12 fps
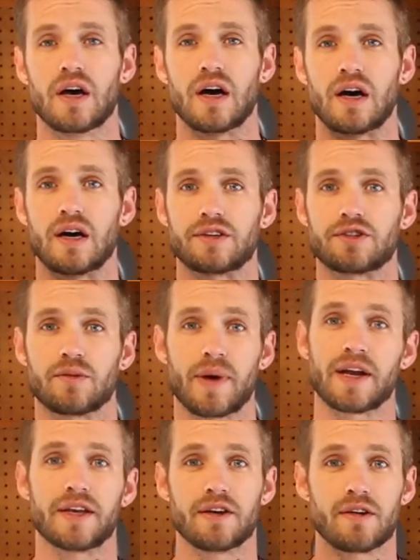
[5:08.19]
Uh, so
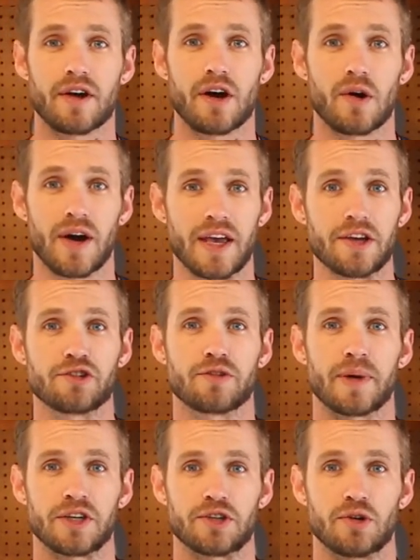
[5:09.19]
about a year ago, I injured
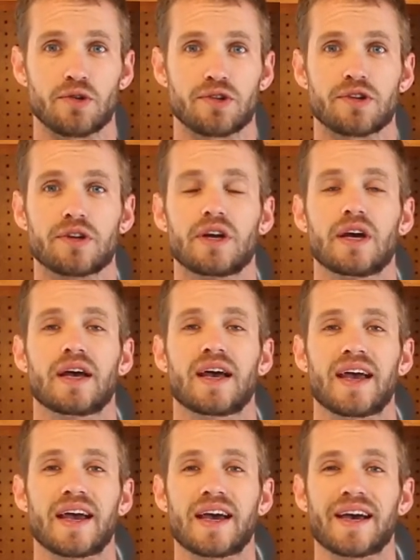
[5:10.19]
my shoulder
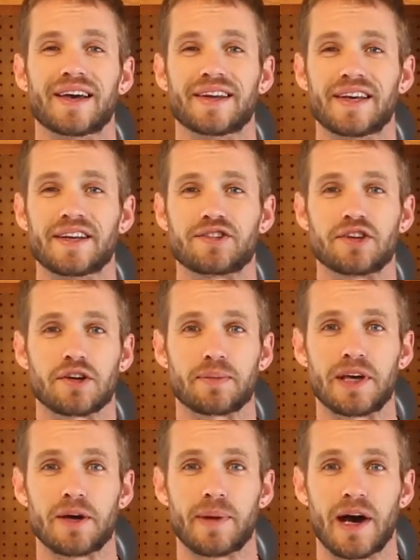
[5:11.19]
and it took
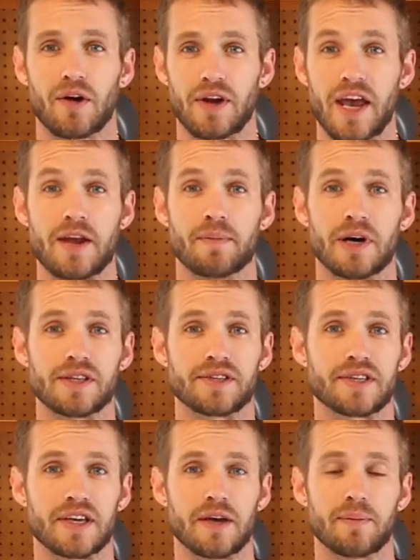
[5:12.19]
me about eight
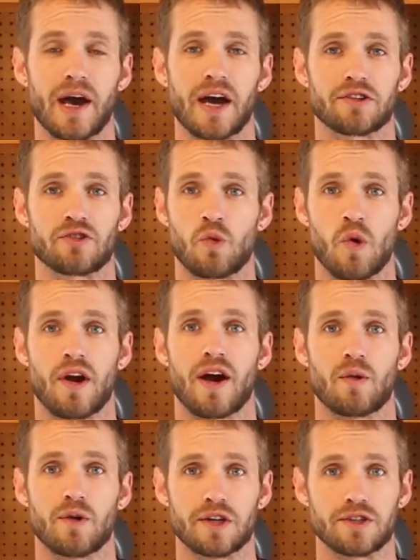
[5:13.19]
months to get back to where
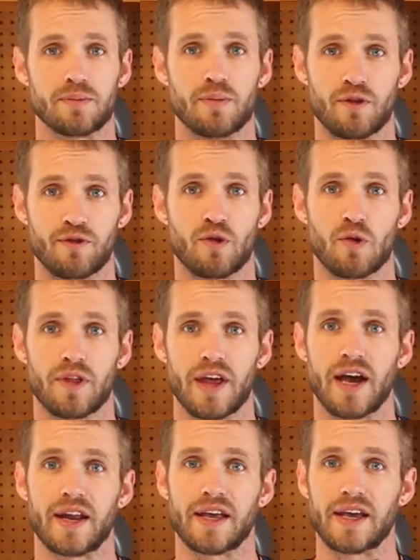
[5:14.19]
I was before that.